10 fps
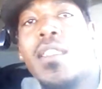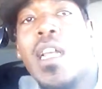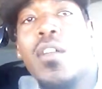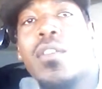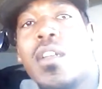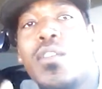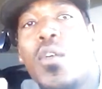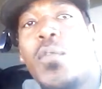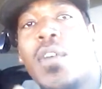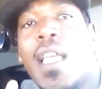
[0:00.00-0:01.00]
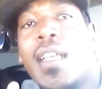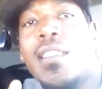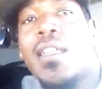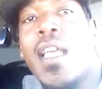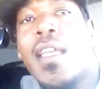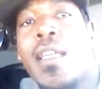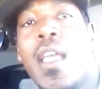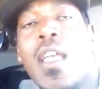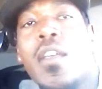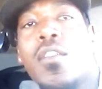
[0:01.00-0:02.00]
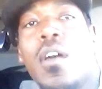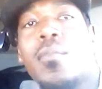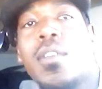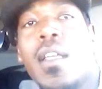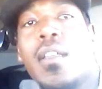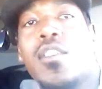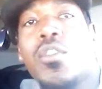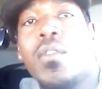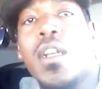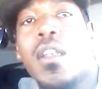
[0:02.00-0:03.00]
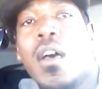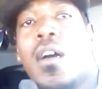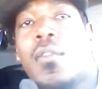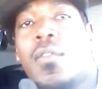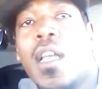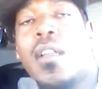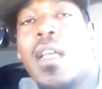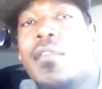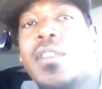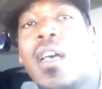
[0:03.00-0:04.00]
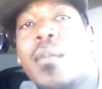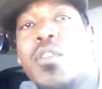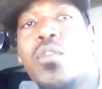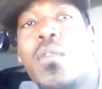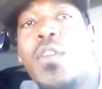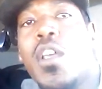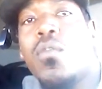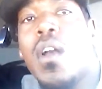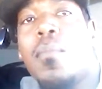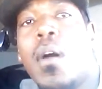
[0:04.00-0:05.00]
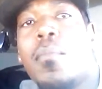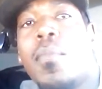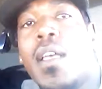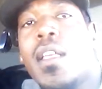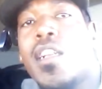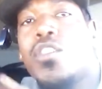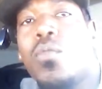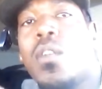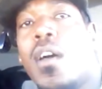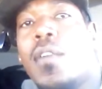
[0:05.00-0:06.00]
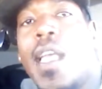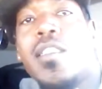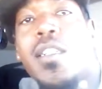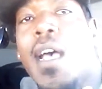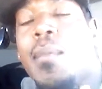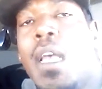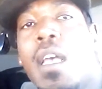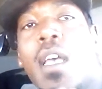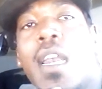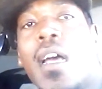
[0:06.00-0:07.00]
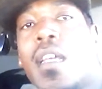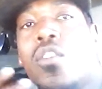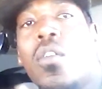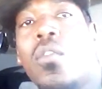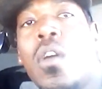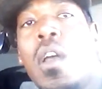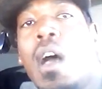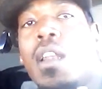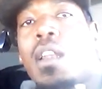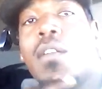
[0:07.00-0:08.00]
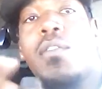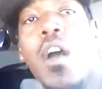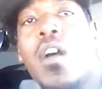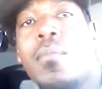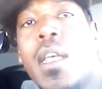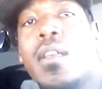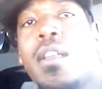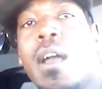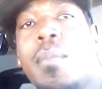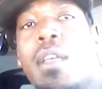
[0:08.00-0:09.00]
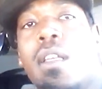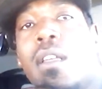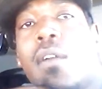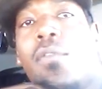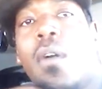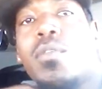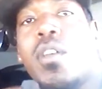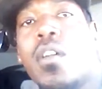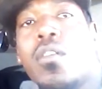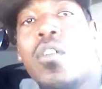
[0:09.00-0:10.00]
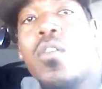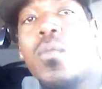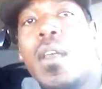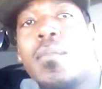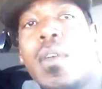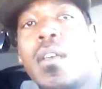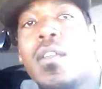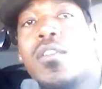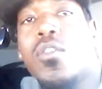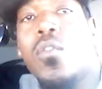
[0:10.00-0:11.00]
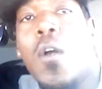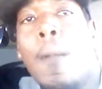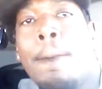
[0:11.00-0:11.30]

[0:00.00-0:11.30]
Shout out to the notification gang. You know what I'm saying? Showing the love. Y'all, every time, you know, video come up, man, y'all show love ASAP. And I love y'all, man. You know what I mean? I fuck with y'all the long way, man. So